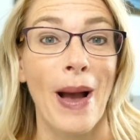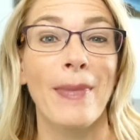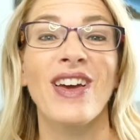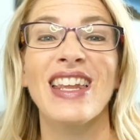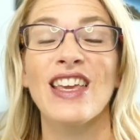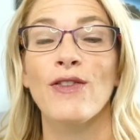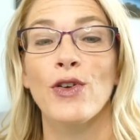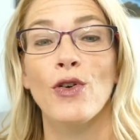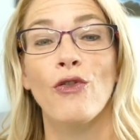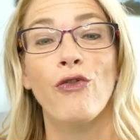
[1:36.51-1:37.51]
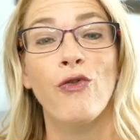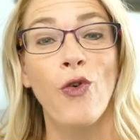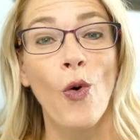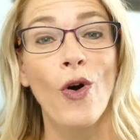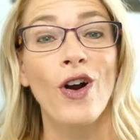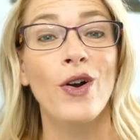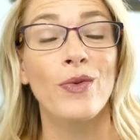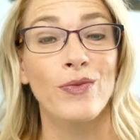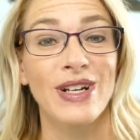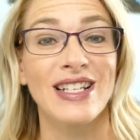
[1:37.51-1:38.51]
I'm going to give you 4
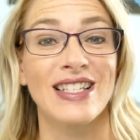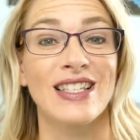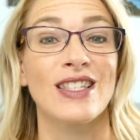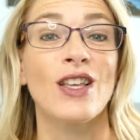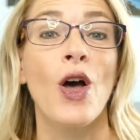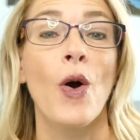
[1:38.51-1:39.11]
reasons